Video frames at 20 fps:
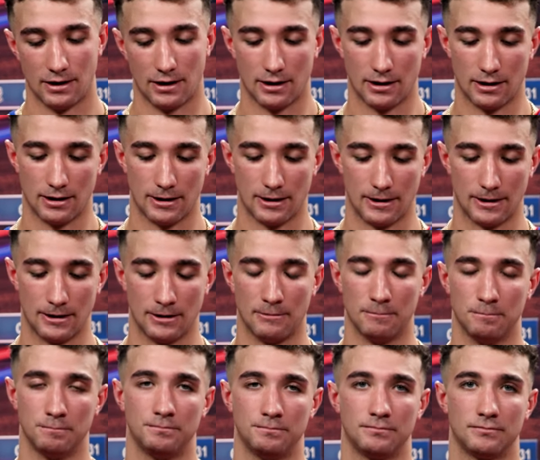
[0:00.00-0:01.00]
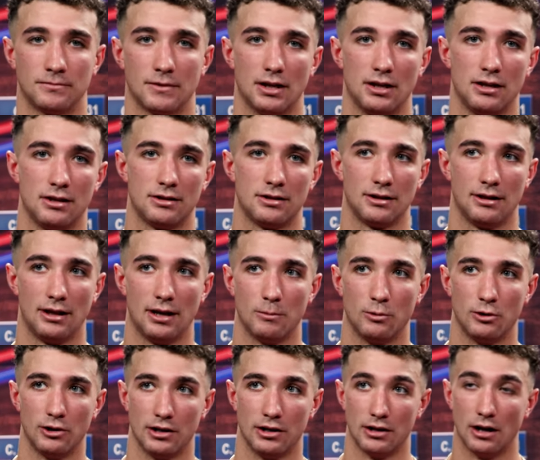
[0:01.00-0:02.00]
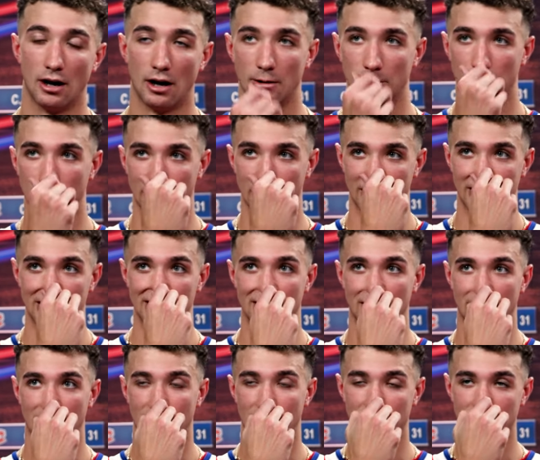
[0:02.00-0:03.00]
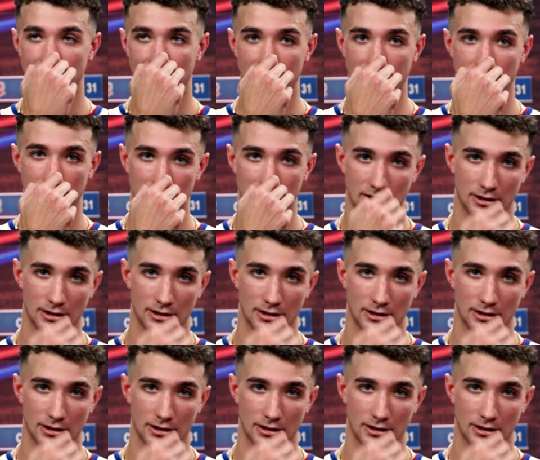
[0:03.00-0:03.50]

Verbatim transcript: Um, any celebrity not related to hockey?